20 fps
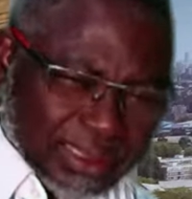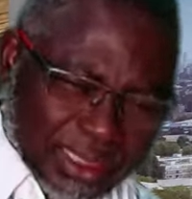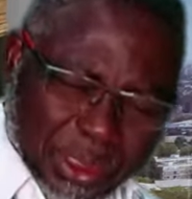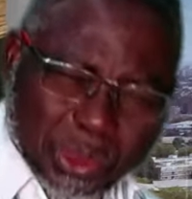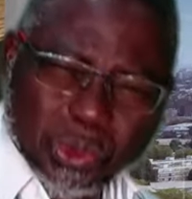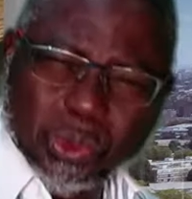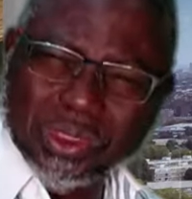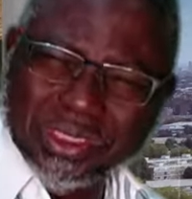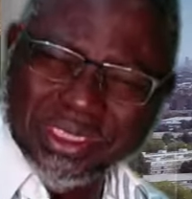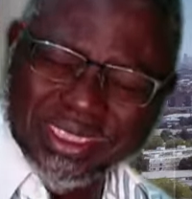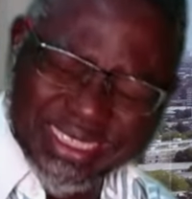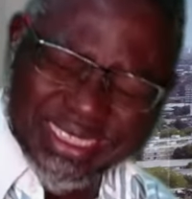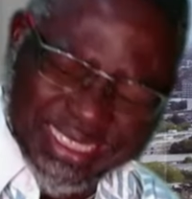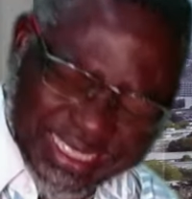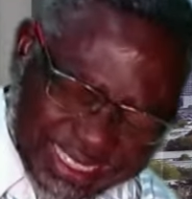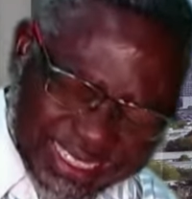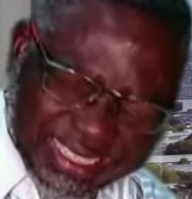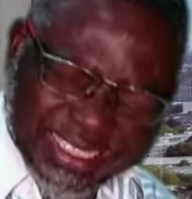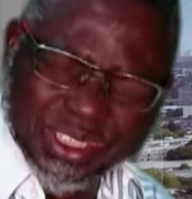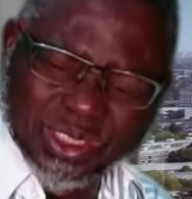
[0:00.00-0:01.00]
It will
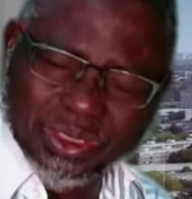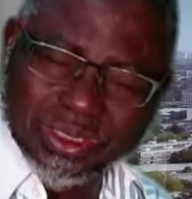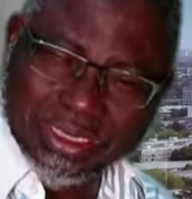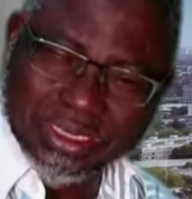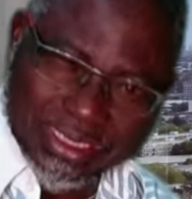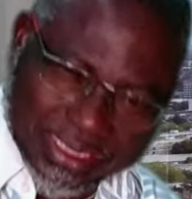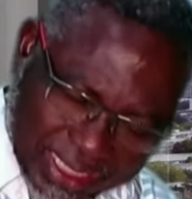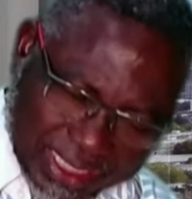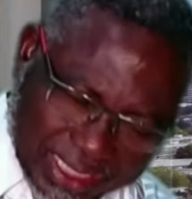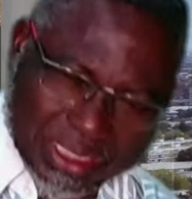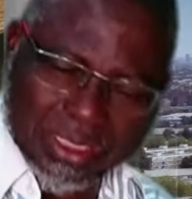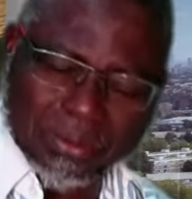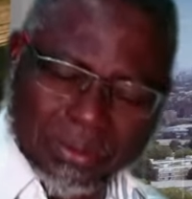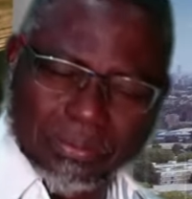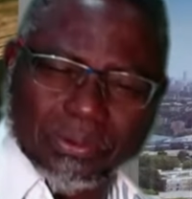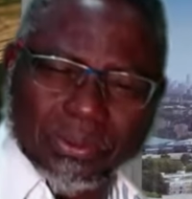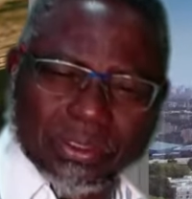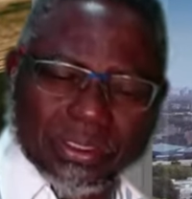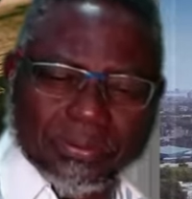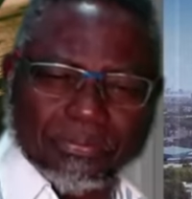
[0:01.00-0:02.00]
turn to a
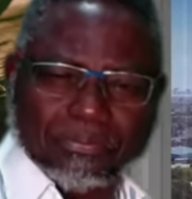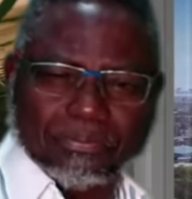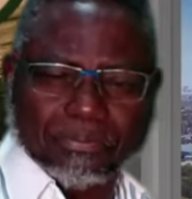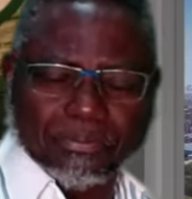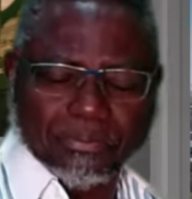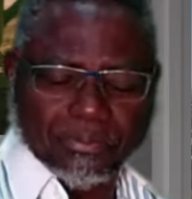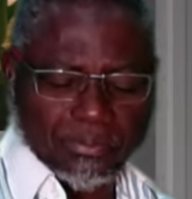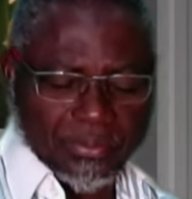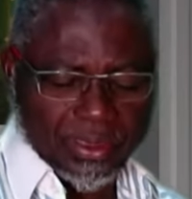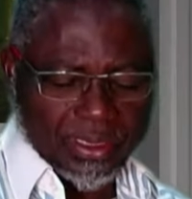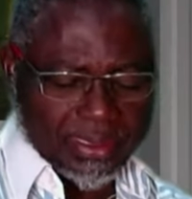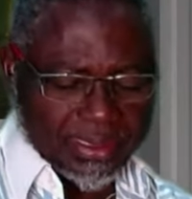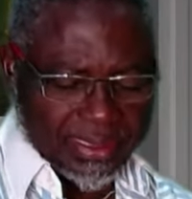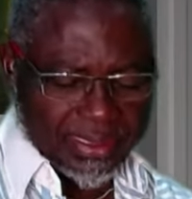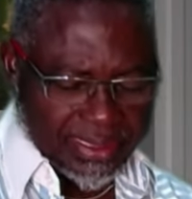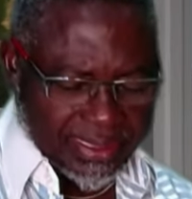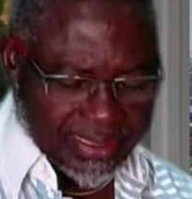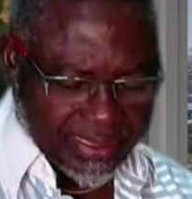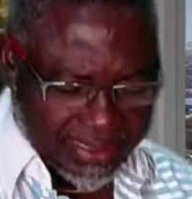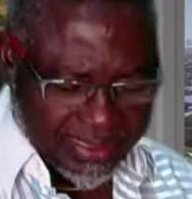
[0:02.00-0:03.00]
testimony.
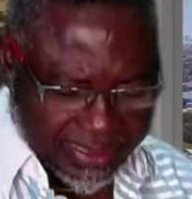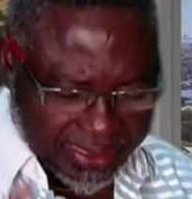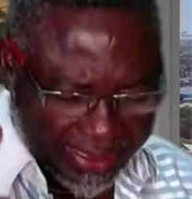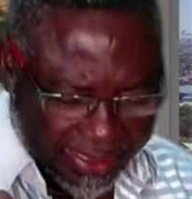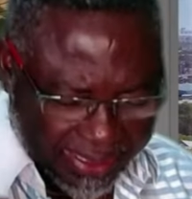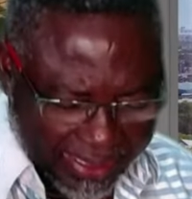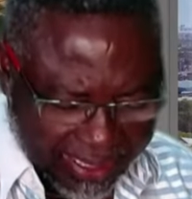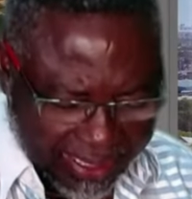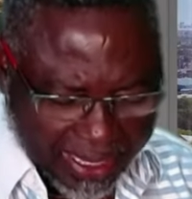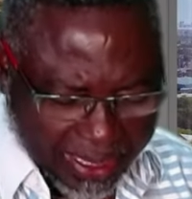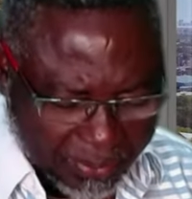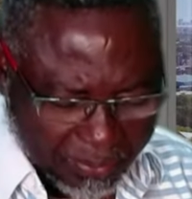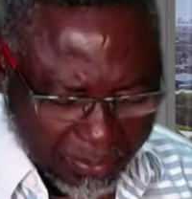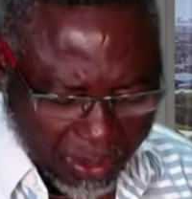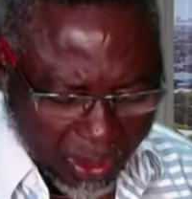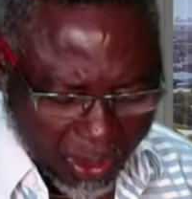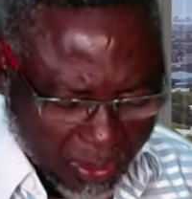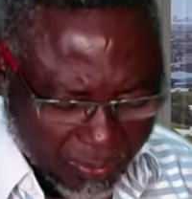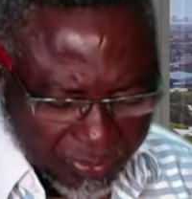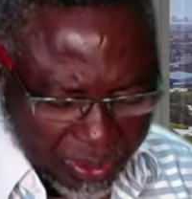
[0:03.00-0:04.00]
In the
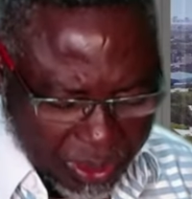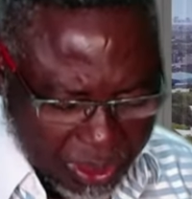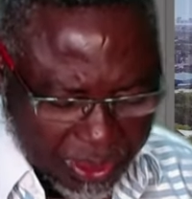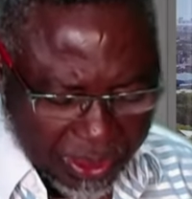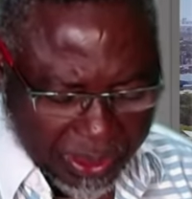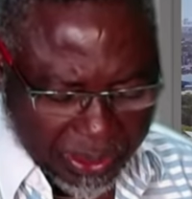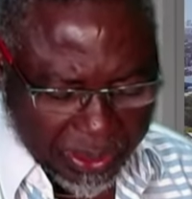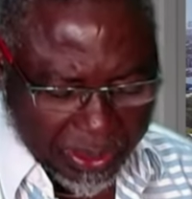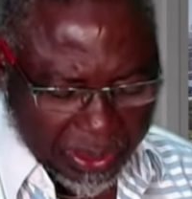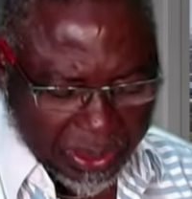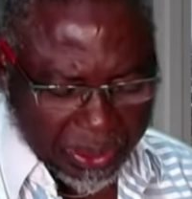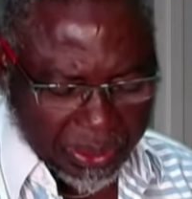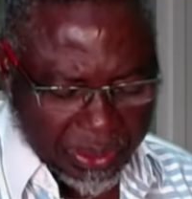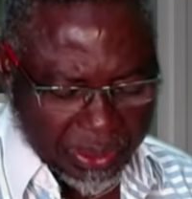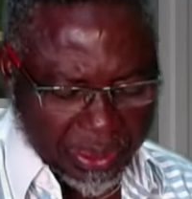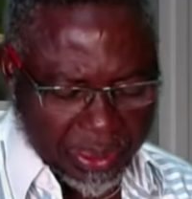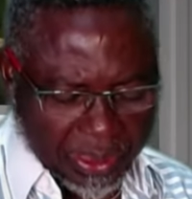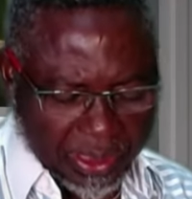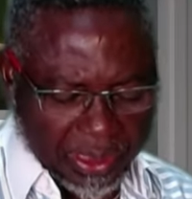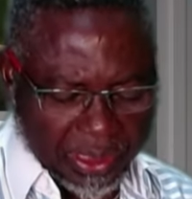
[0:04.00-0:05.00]
name of
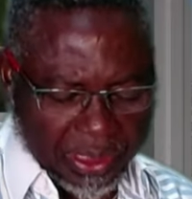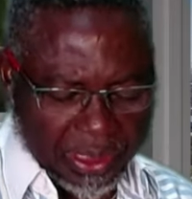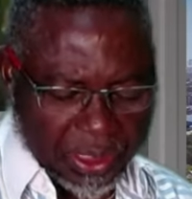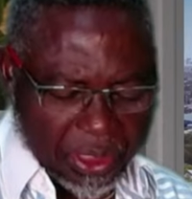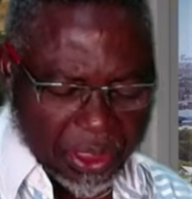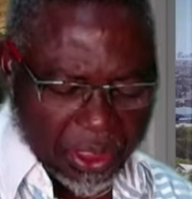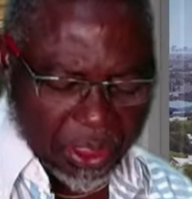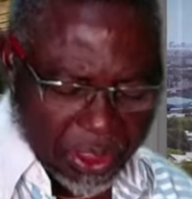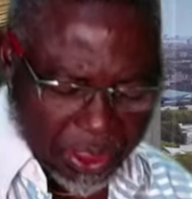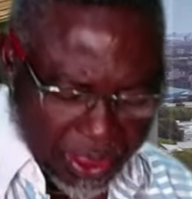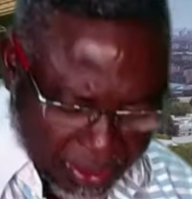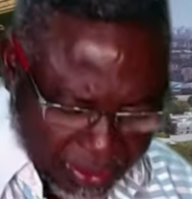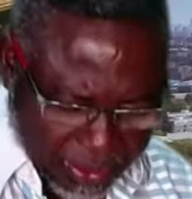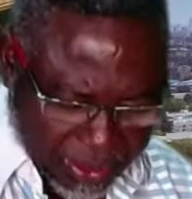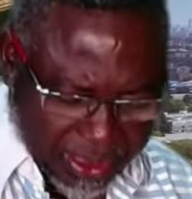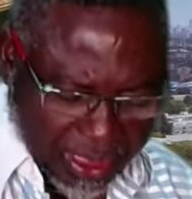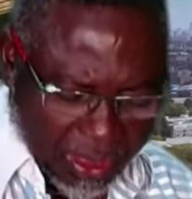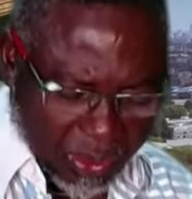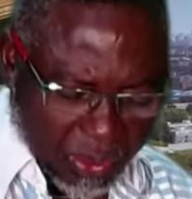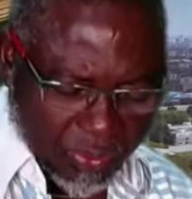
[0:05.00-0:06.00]
Jesus,
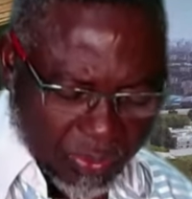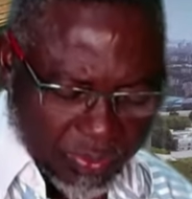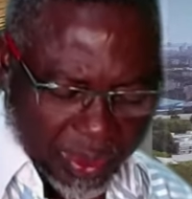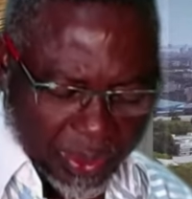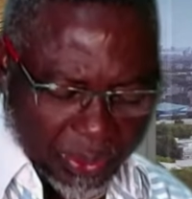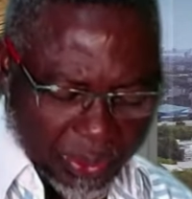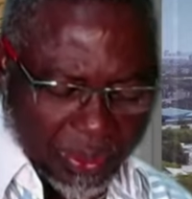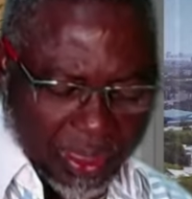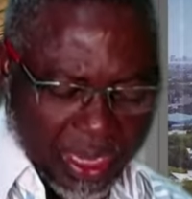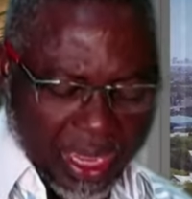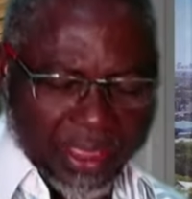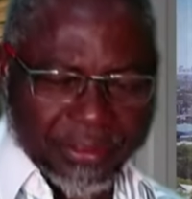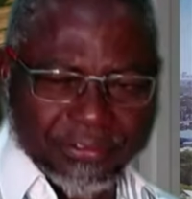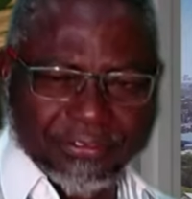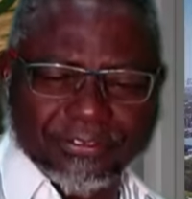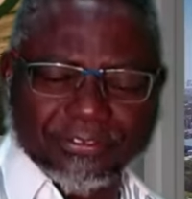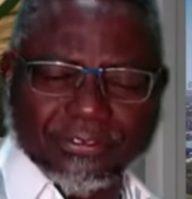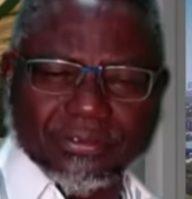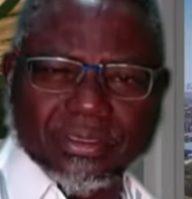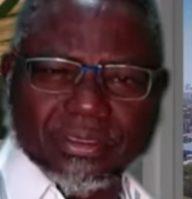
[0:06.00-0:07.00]
shelter over your life.